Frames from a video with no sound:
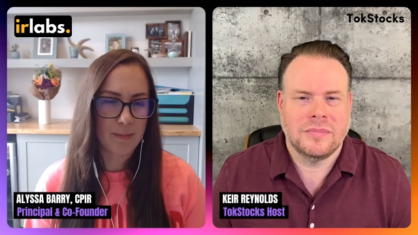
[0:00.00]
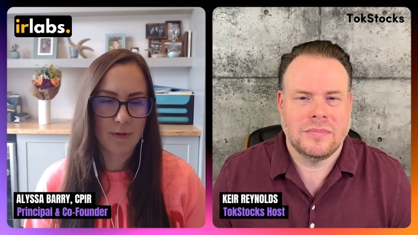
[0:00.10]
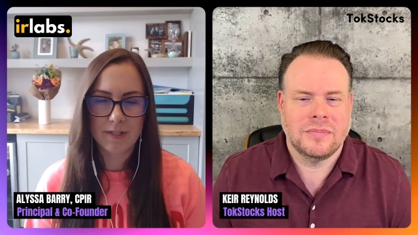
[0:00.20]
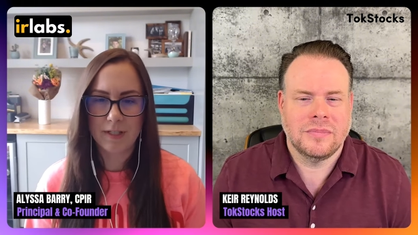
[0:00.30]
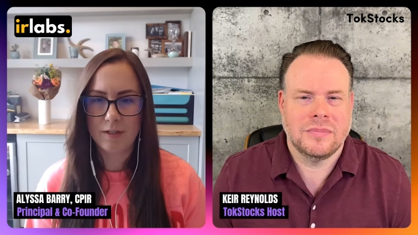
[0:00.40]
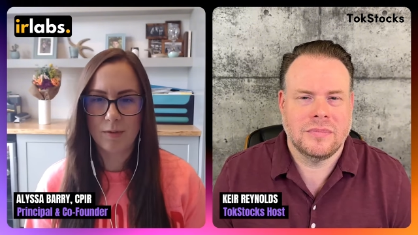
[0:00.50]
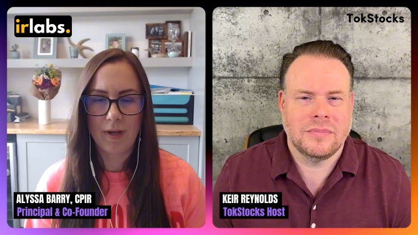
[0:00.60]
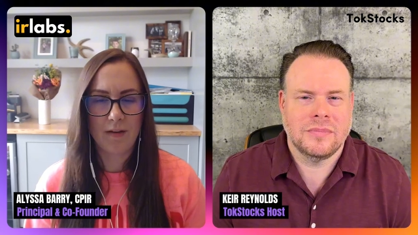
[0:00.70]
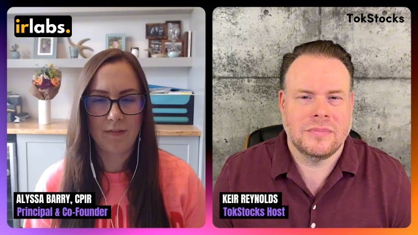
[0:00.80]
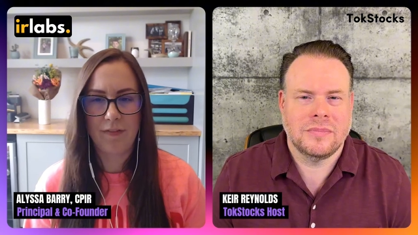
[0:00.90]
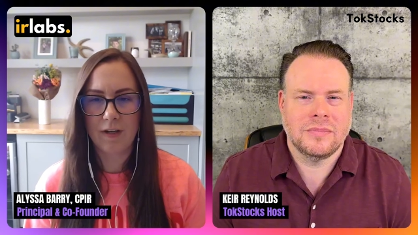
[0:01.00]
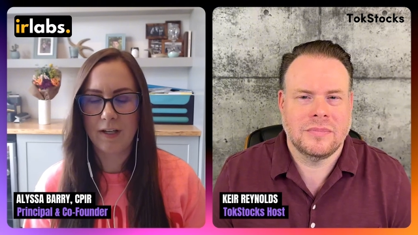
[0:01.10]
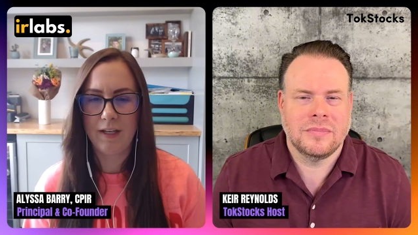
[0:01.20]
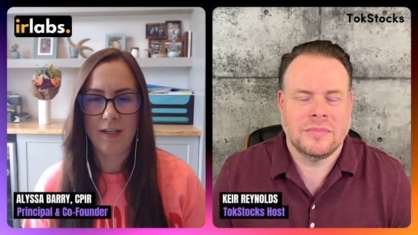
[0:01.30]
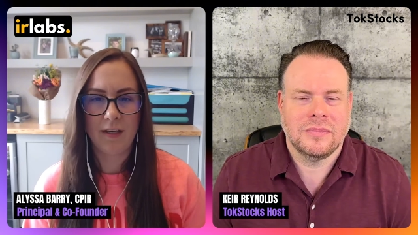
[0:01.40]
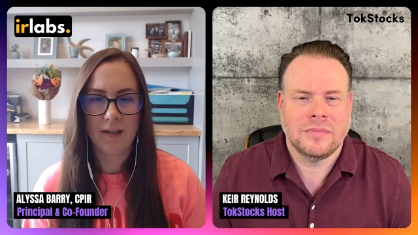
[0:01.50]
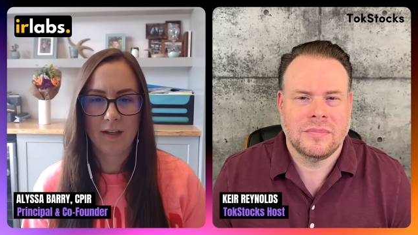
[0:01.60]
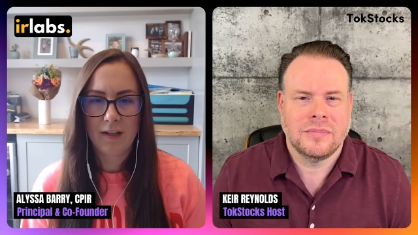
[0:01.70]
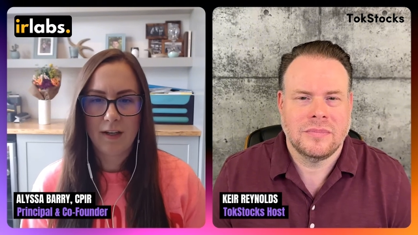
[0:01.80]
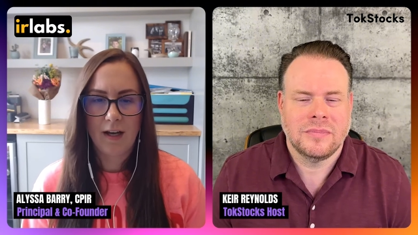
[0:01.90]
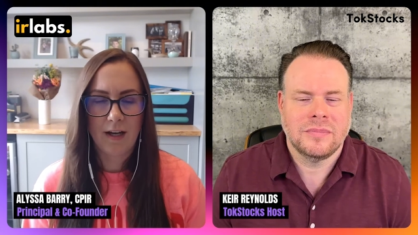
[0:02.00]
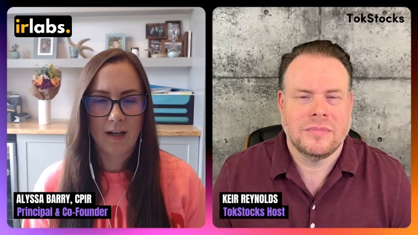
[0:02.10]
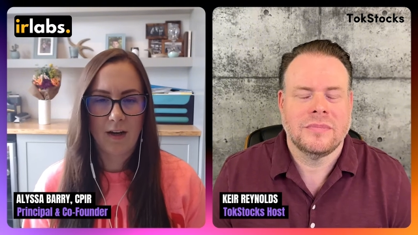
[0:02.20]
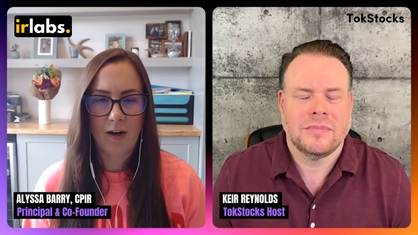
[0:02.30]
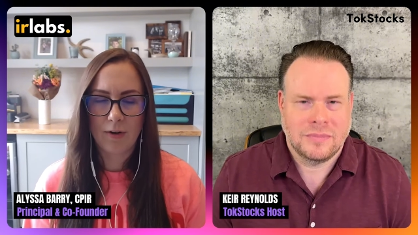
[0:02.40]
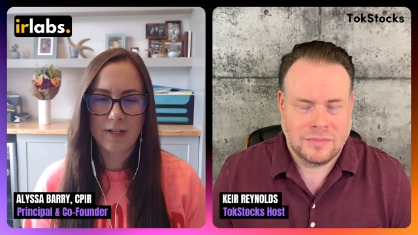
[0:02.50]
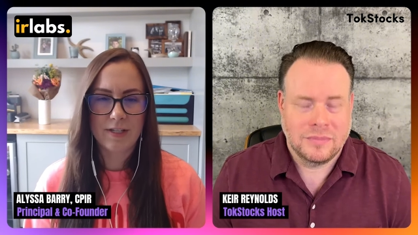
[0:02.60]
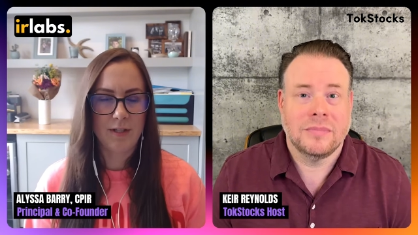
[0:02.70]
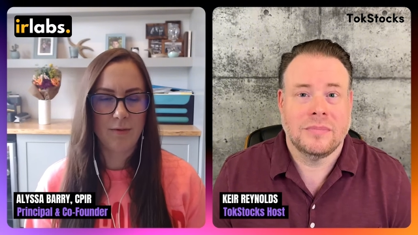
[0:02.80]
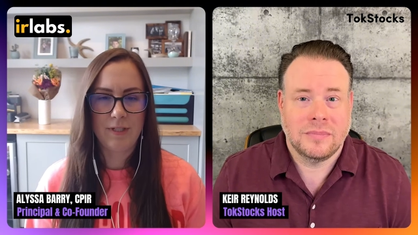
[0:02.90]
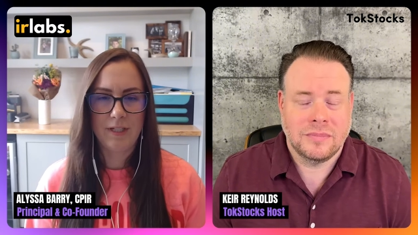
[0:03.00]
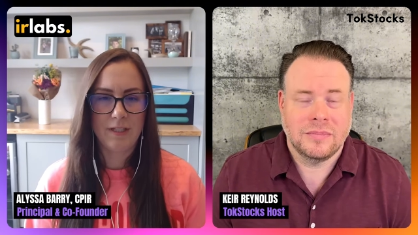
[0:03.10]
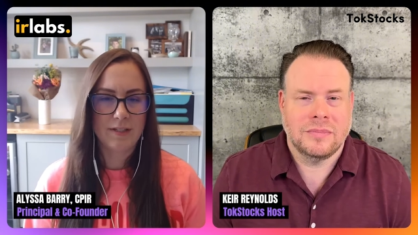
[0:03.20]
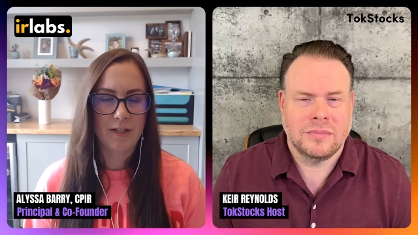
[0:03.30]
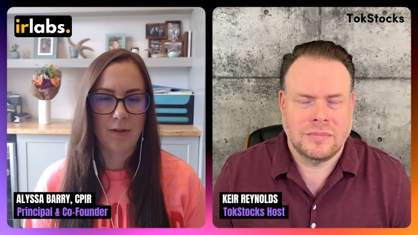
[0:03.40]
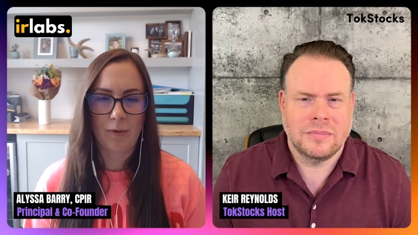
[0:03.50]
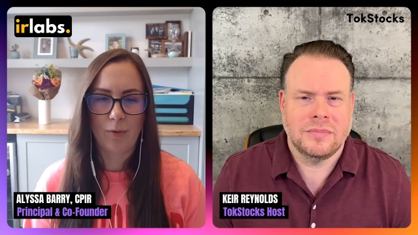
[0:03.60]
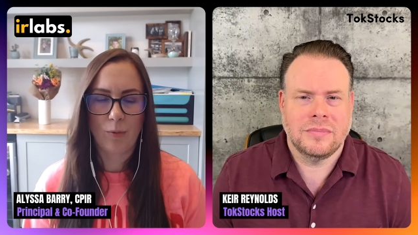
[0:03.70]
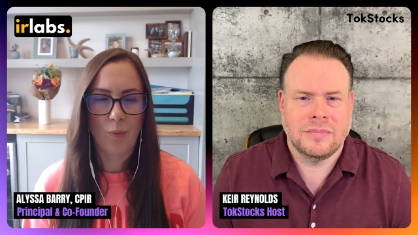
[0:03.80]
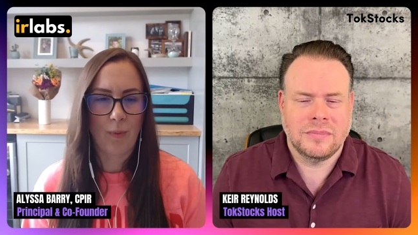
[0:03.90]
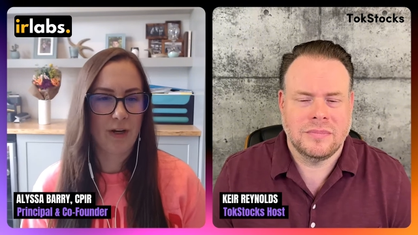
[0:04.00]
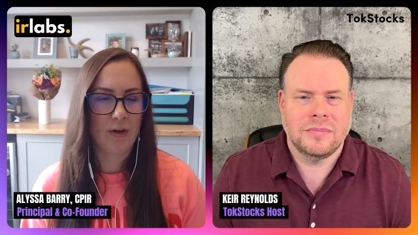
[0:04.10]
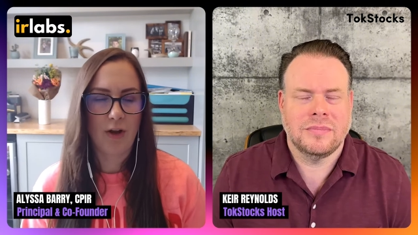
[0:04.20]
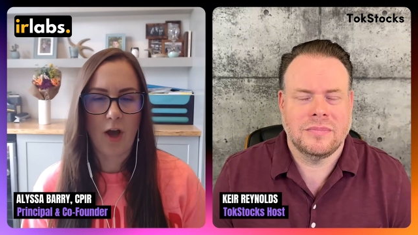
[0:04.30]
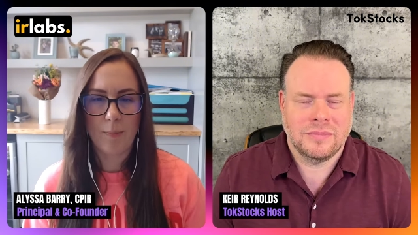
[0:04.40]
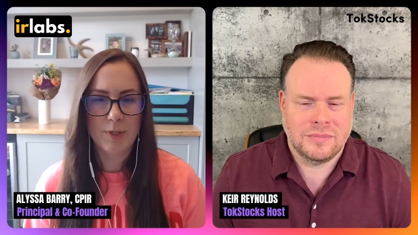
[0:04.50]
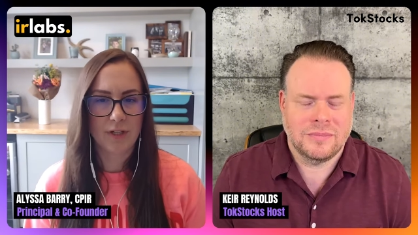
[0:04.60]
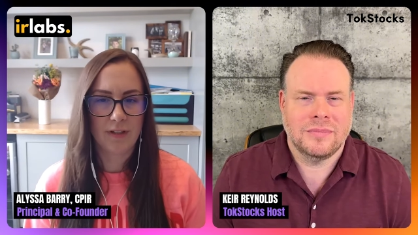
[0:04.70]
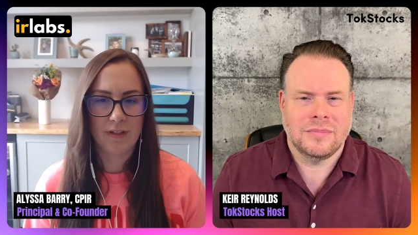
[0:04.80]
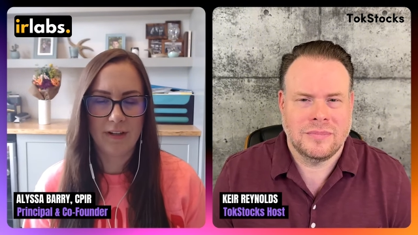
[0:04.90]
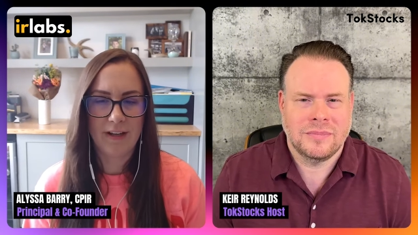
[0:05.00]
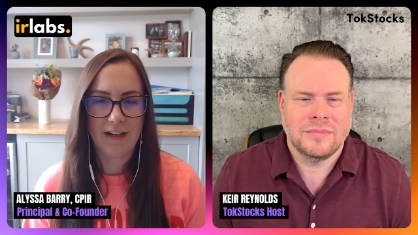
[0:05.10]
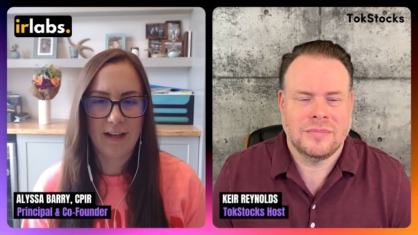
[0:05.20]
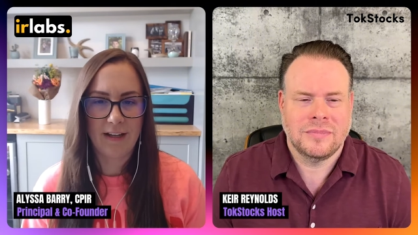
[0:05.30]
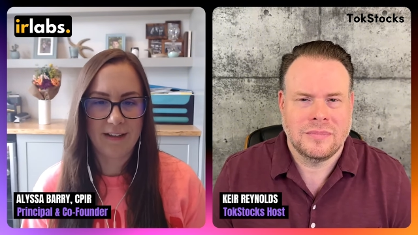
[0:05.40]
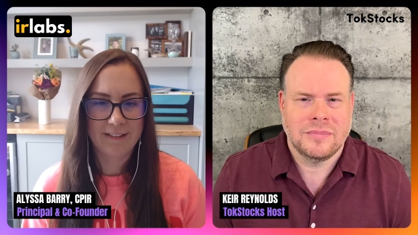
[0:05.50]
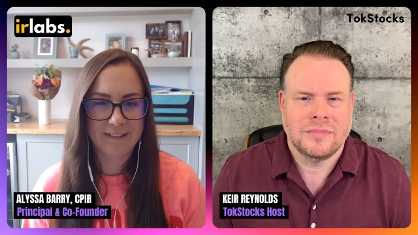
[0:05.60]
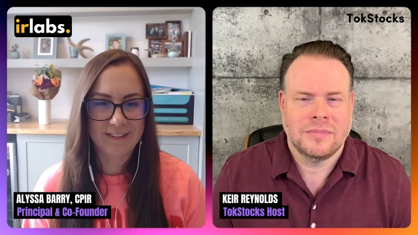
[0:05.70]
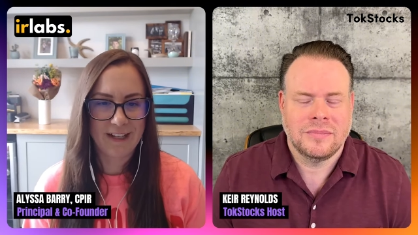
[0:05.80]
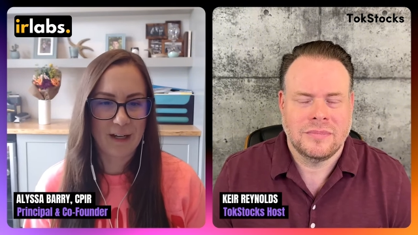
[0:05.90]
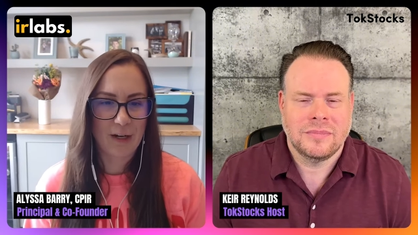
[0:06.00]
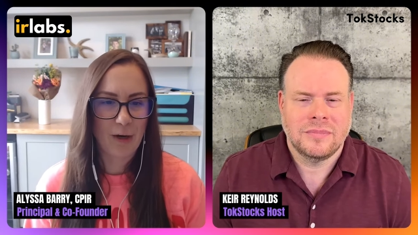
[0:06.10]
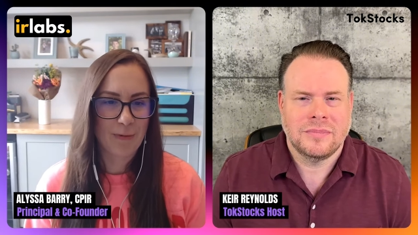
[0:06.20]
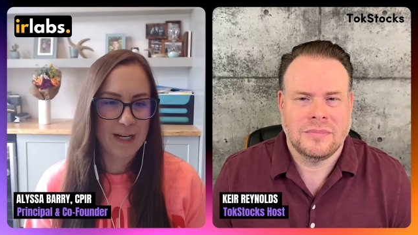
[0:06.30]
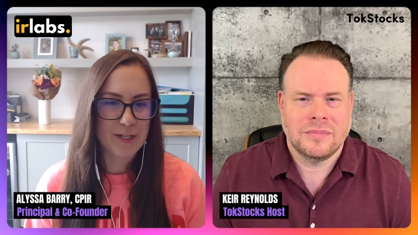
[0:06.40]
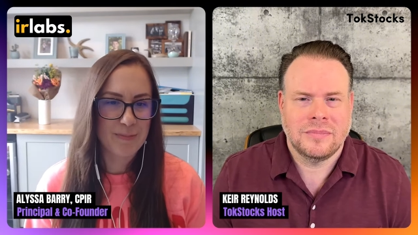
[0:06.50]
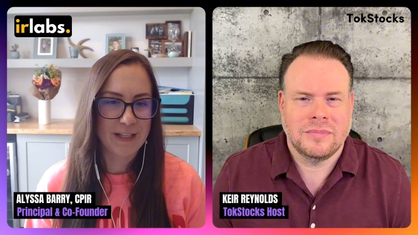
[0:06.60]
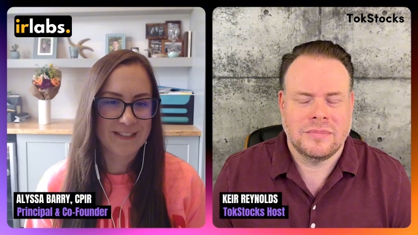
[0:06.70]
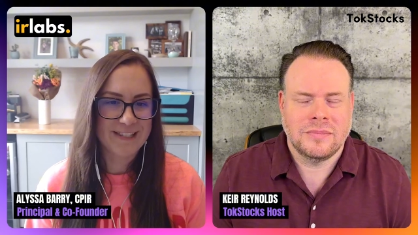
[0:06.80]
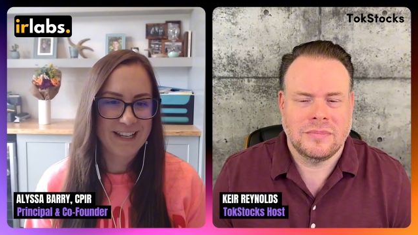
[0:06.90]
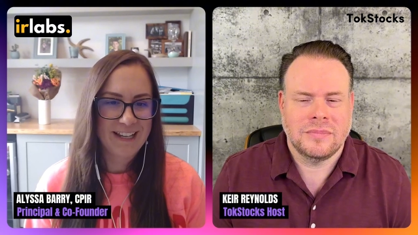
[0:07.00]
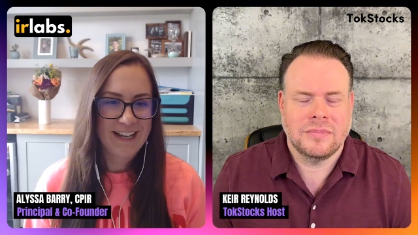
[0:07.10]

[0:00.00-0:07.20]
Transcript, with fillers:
Speaker 1: tables that don't have funky uh, RSU, DSU, weird option uh, uh, arrangements.